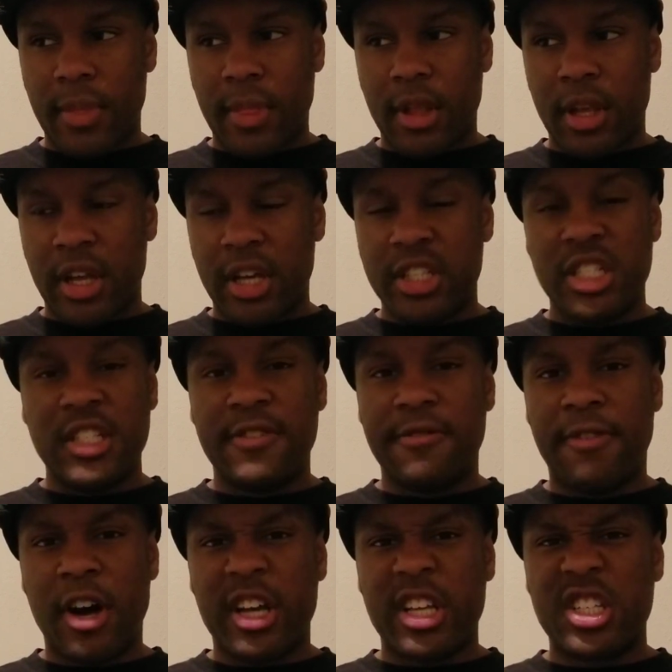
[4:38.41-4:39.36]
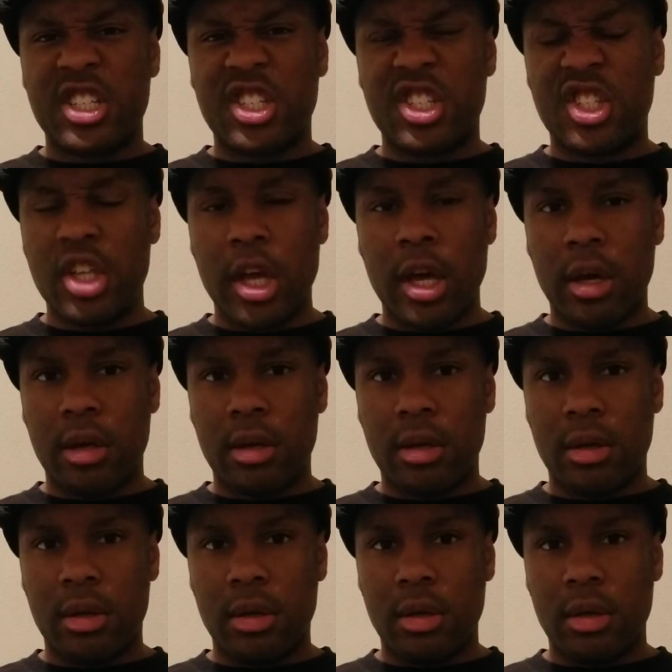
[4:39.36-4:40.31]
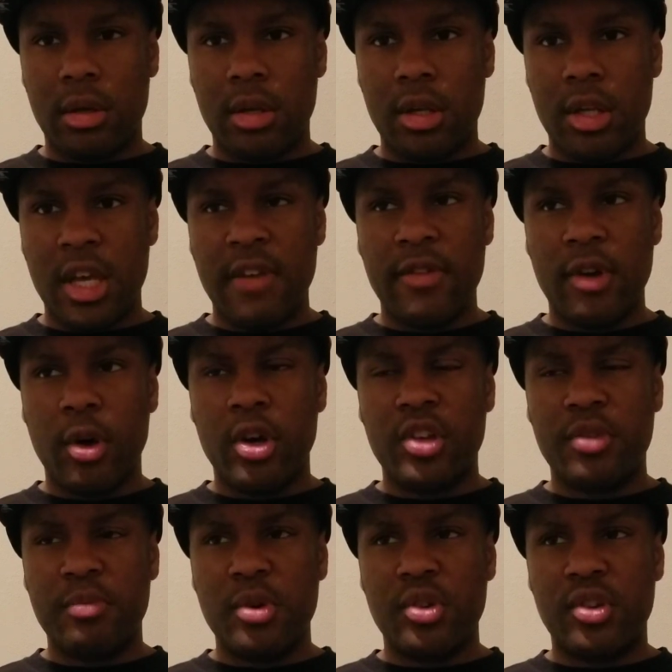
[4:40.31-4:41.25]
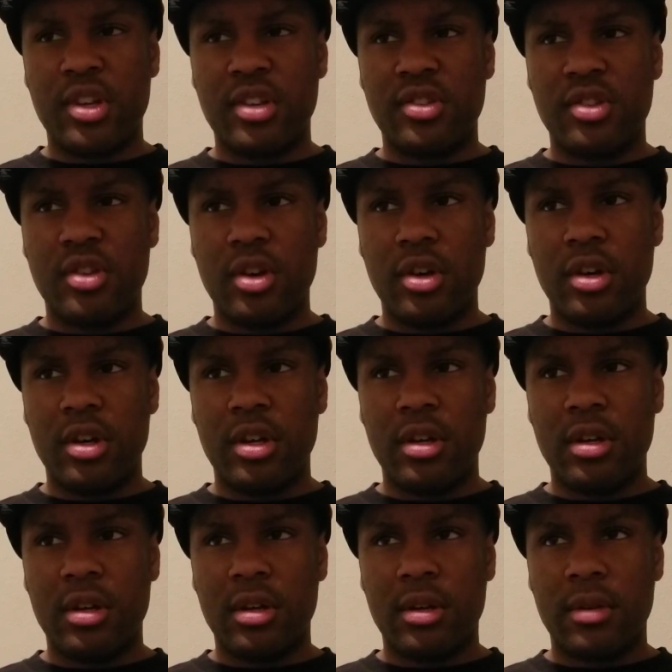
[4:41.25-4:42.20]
because he's fucking sick. Even though his music is good,